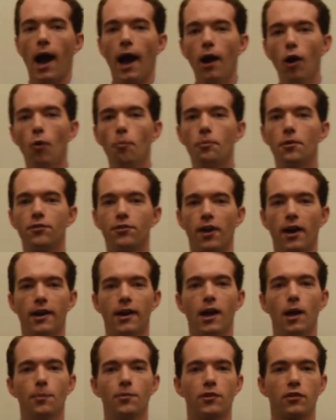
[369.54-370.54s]
I hope this kind
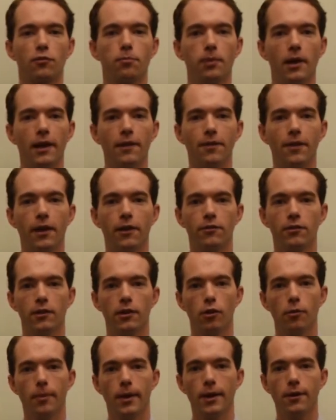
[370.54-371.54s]
of helps explain things a
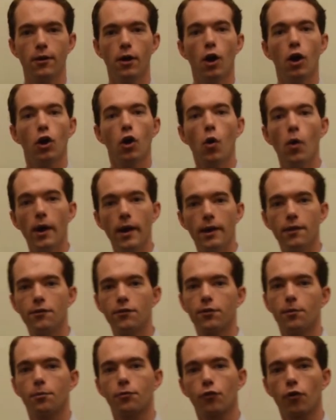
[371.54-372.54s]
little bit. Go ahead and
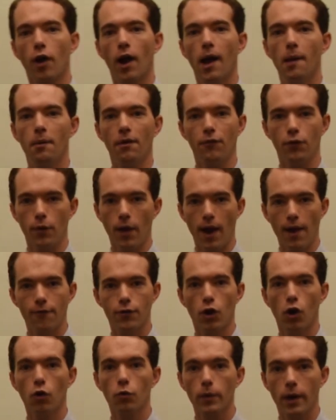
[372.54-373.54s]
subscribe if you
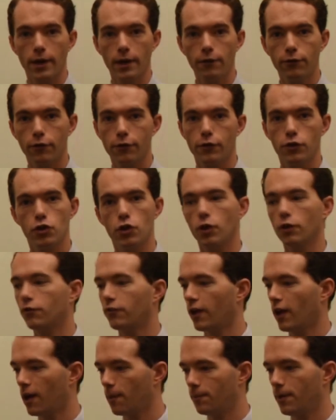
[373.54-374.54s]
haven't already so that you can
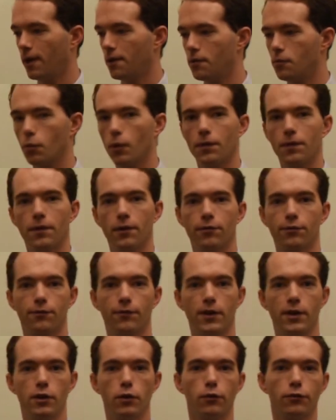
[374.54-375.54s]
stay updated with this
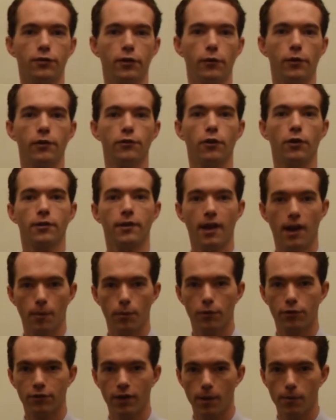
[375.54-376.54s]
video series on
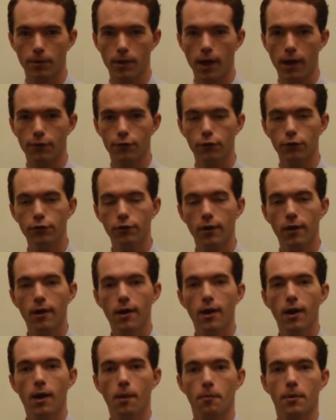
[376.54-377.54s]
camera stabilizers.
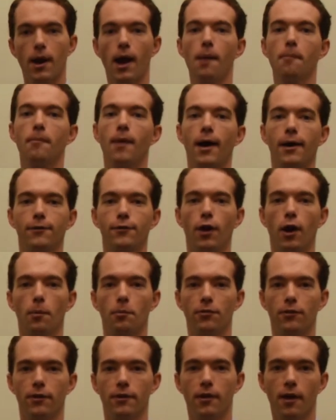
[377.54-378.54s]
But I'm Mike
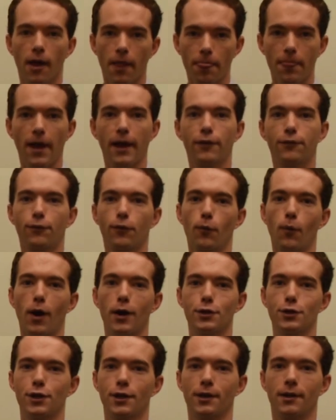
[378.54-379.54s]
Thompson. Thanks for
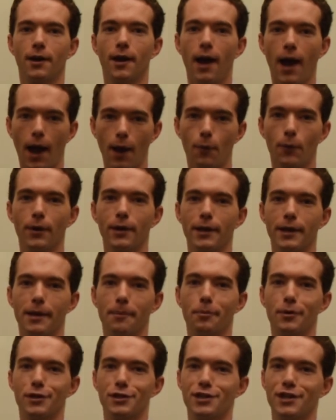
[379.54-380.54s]
watching. I really
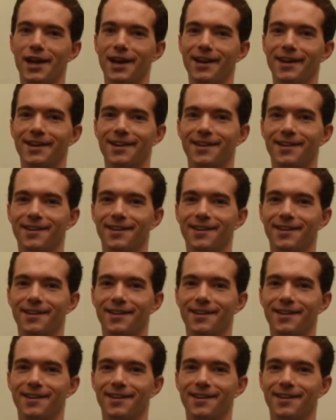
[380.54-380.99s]
appreciate it.